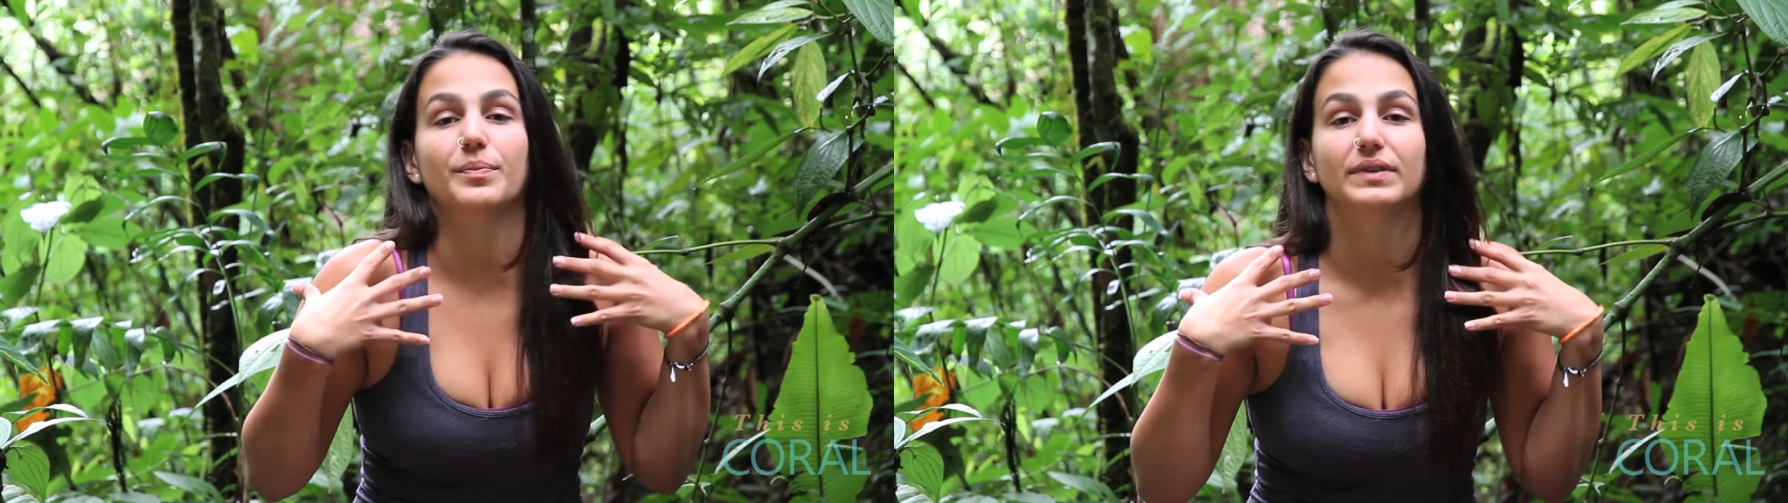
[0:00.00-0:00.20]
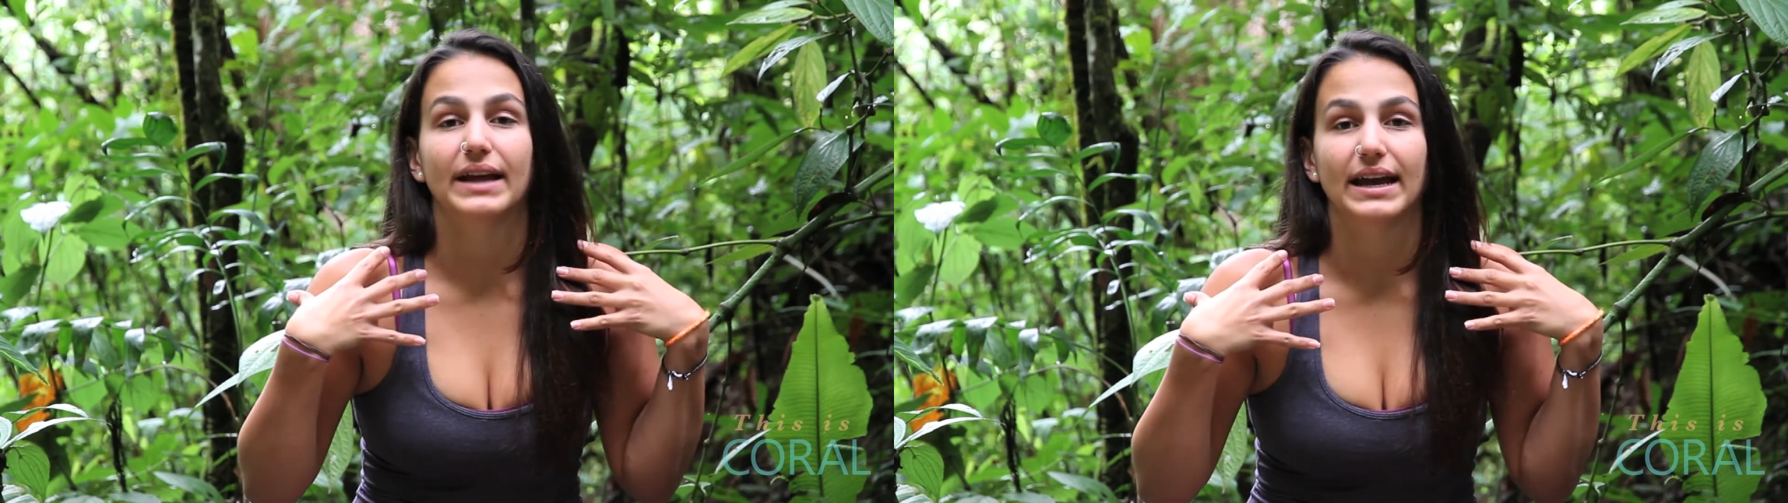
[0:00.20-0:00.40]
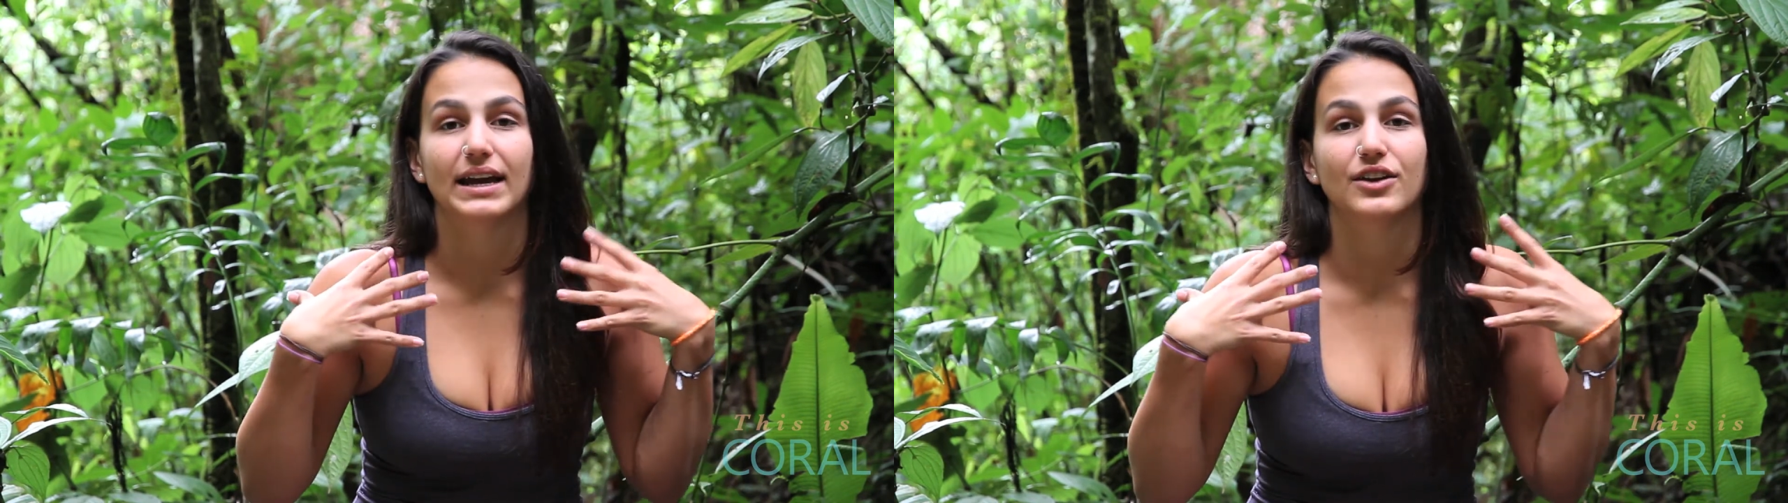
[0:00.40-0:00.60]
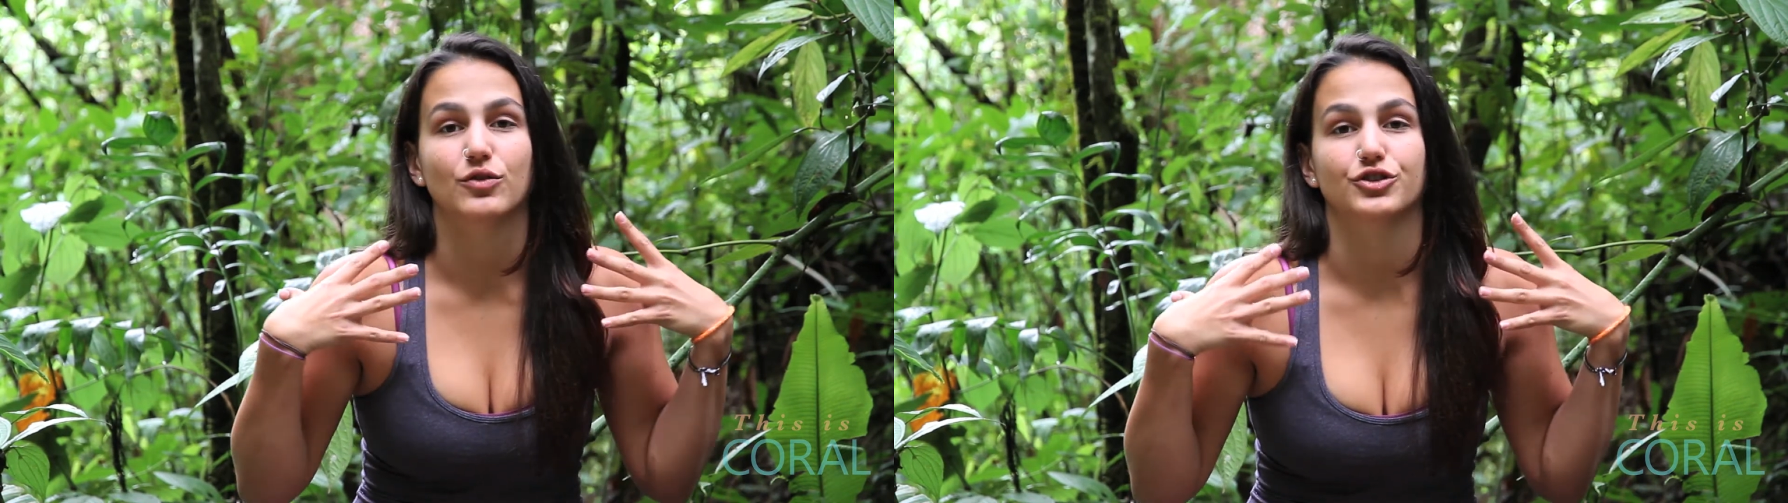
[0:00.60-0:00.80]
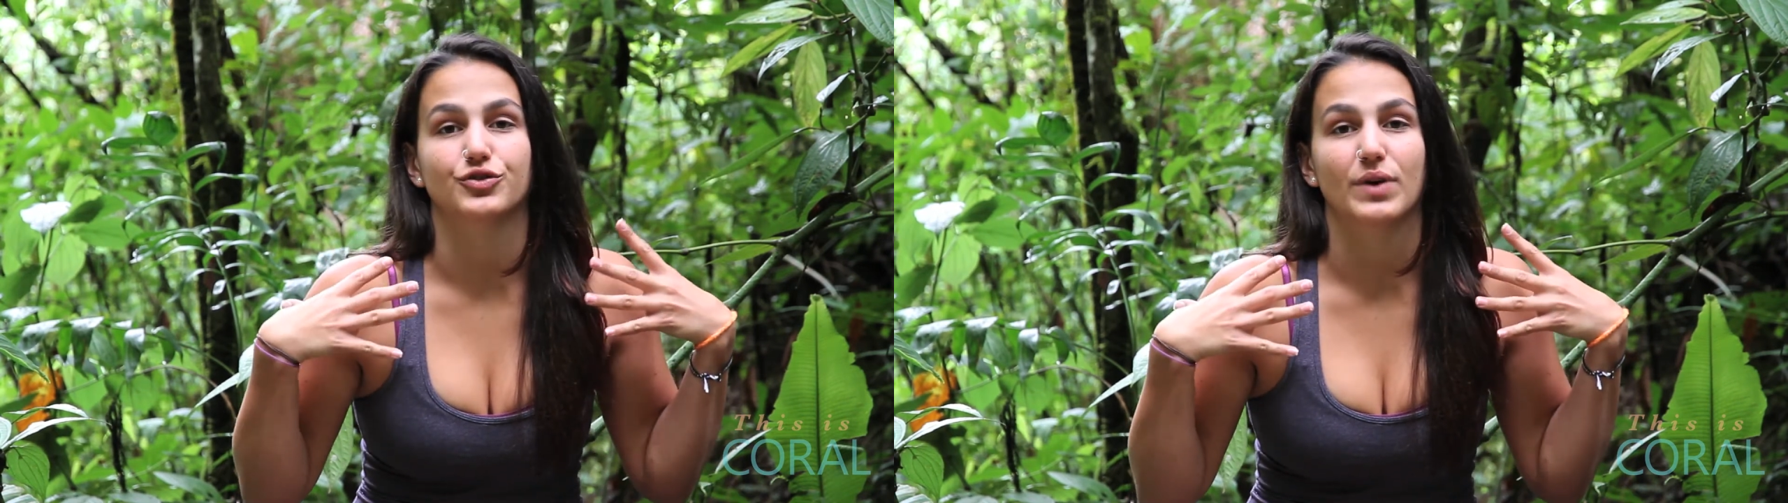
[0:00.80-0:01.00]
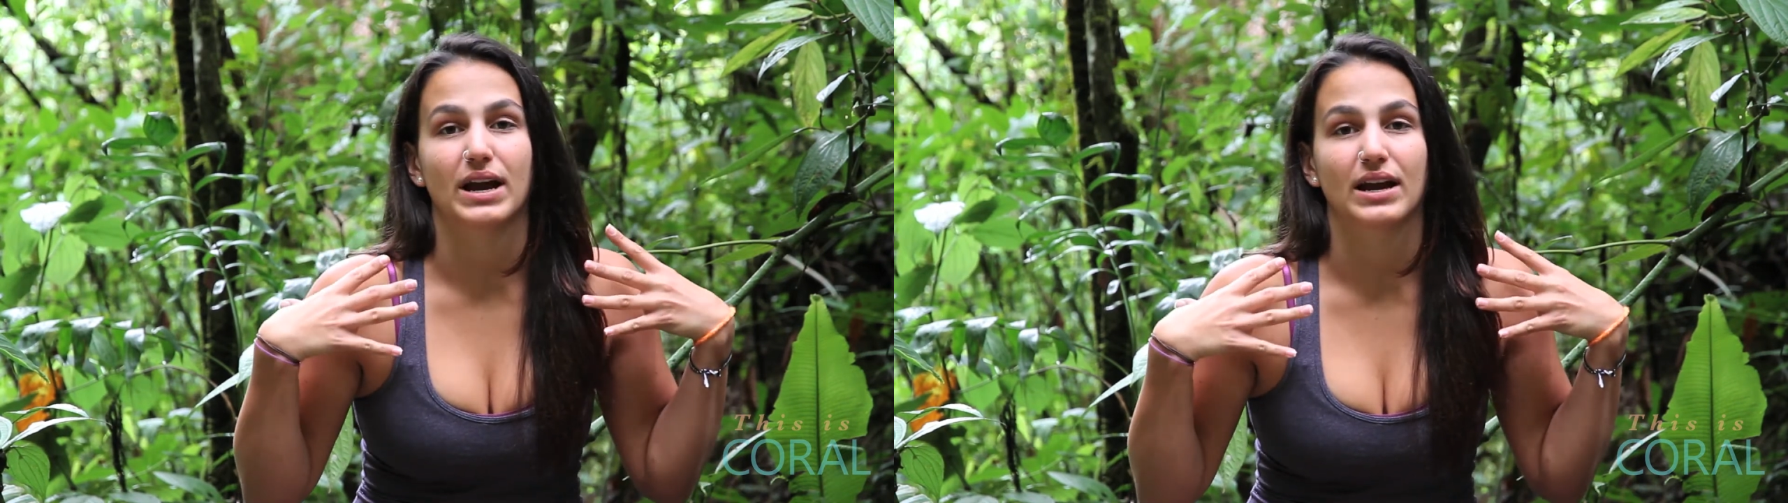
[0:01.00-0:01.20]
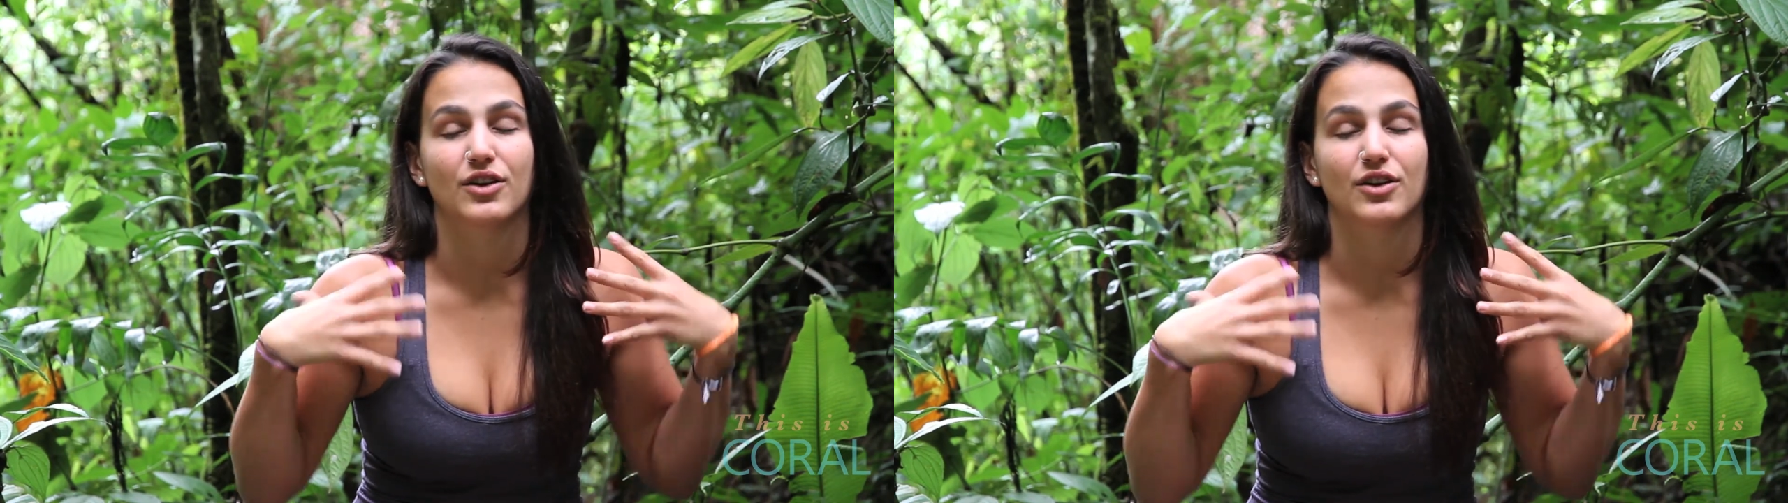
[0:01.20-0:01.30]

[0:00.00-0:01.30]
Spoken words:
plane or train